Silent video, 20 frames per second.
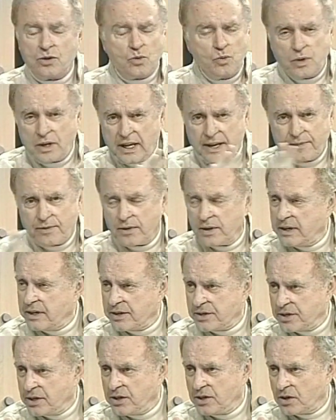do, whatever it
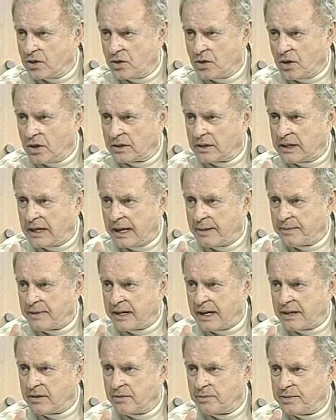is that you call it. I mean,
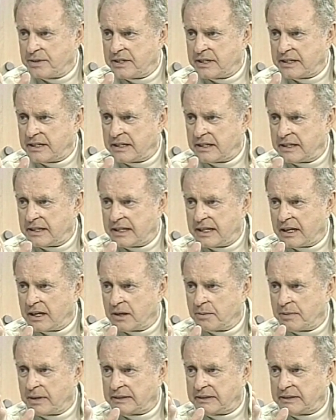I don't particularly care about